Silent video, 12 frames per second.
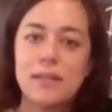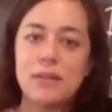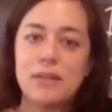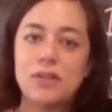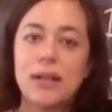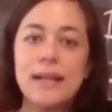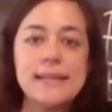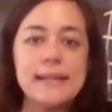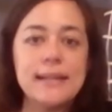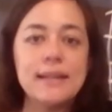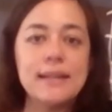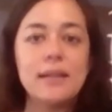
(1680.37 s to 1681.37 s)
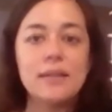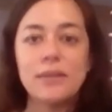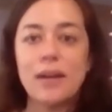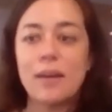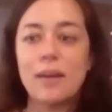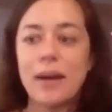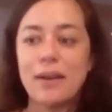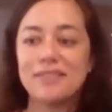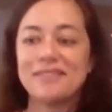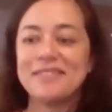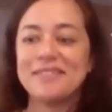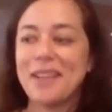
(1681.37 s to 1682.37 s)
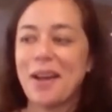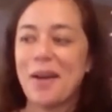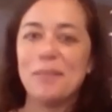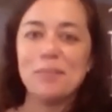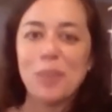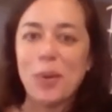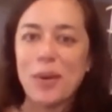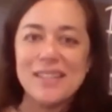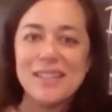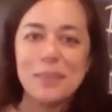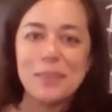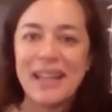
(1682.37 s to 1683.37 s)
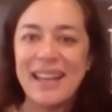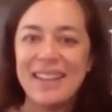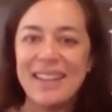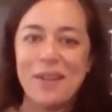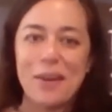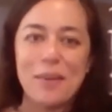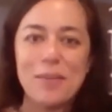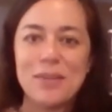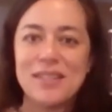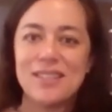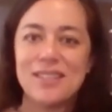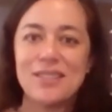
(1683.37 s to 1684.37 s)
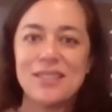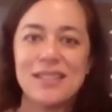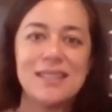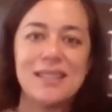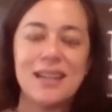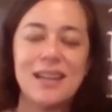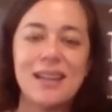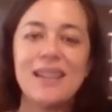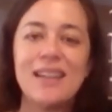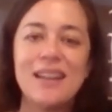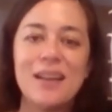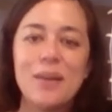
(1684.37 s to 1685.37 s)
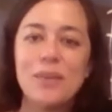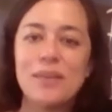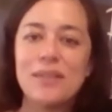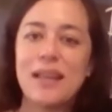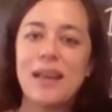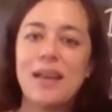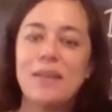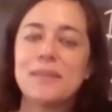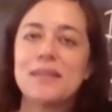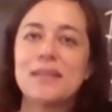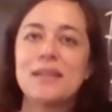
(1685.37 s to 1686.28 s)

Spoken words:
Sound Transit about boys playing rock, paper, scissors inside one of the camps.